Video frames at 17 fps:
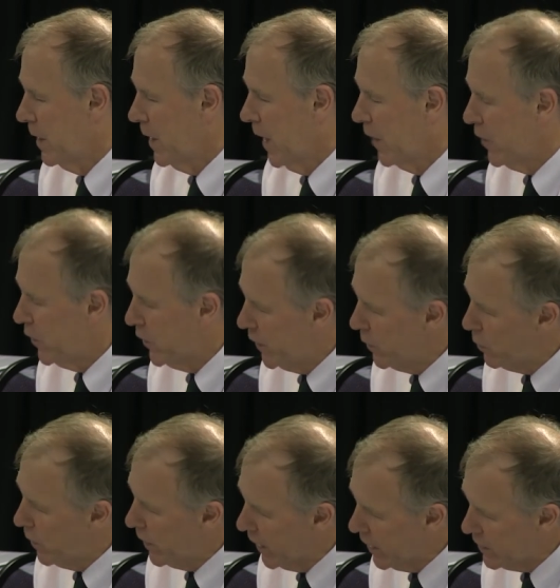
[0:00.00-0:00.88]
And you see,
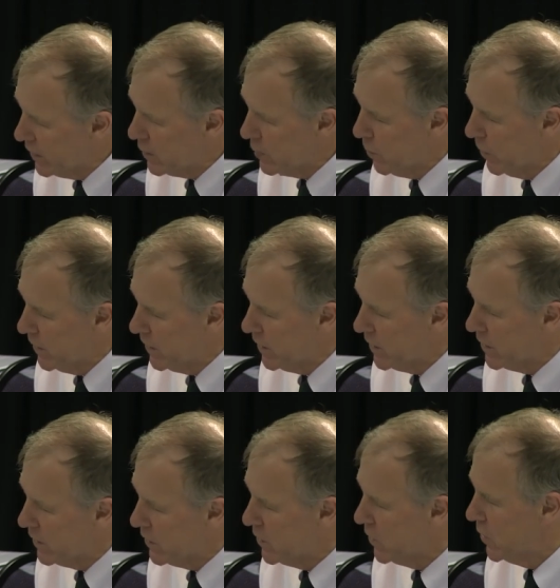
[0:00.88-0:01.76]
when I
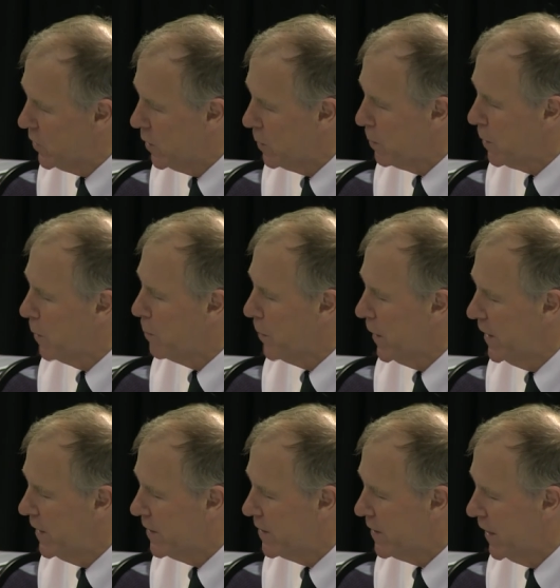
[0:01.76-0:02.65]
responded to the
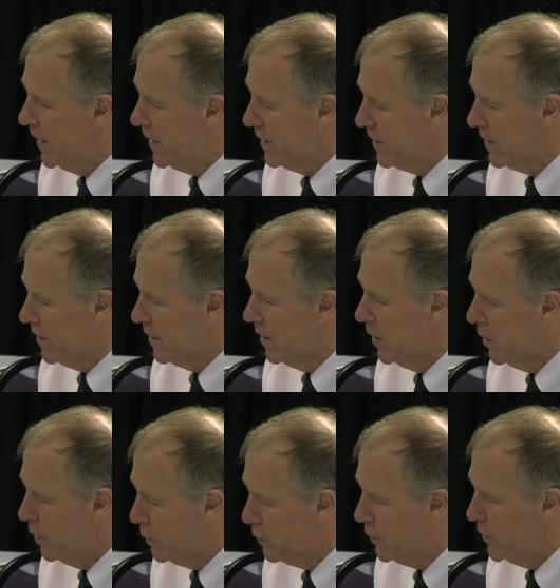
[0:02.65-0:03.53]
complainant's letter,
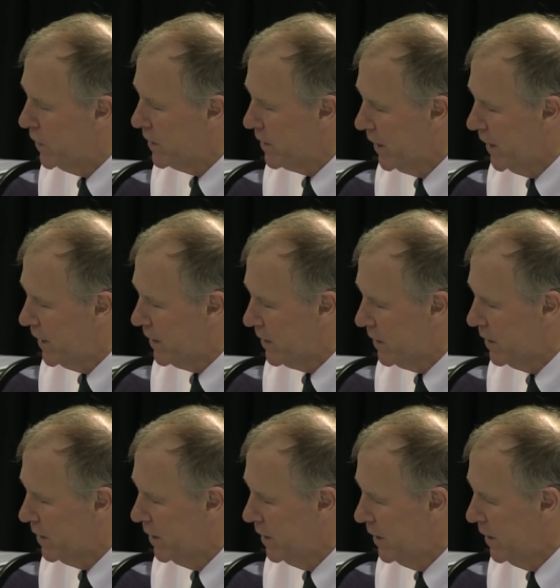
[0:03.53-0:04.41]
her first letter,